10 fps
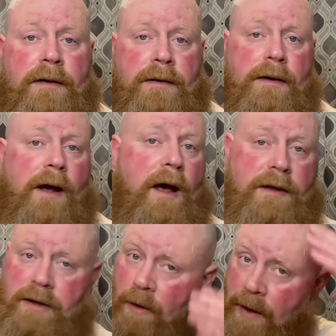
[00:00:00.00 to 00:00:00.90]

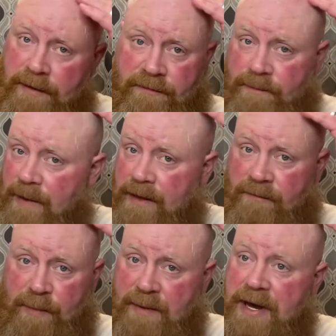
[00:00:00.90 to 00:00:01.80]
That's
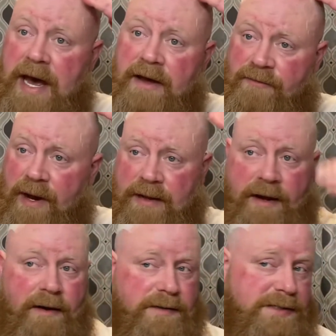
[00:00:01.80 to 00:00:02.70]
BBS right
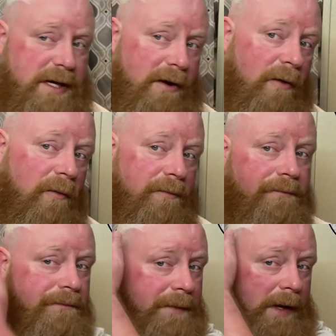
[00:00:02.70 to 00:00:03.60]
there. So,
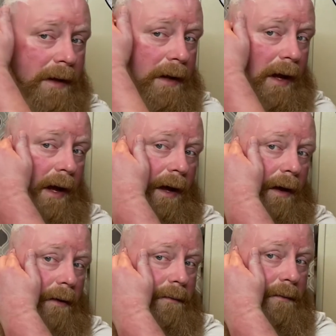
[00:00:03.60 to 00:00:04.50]

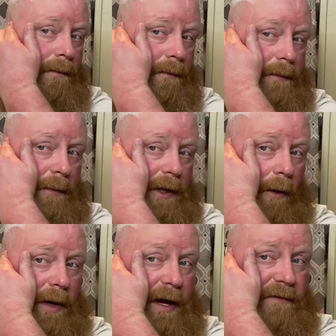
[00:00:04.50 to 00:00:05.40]

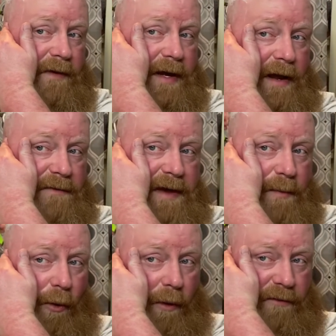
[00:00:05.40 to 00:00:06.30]
it does
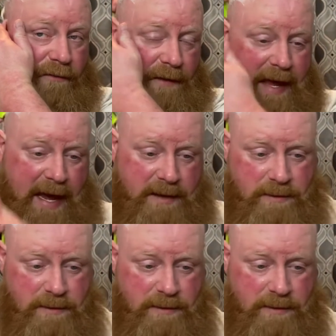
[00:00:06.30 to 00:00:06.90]
get points for that.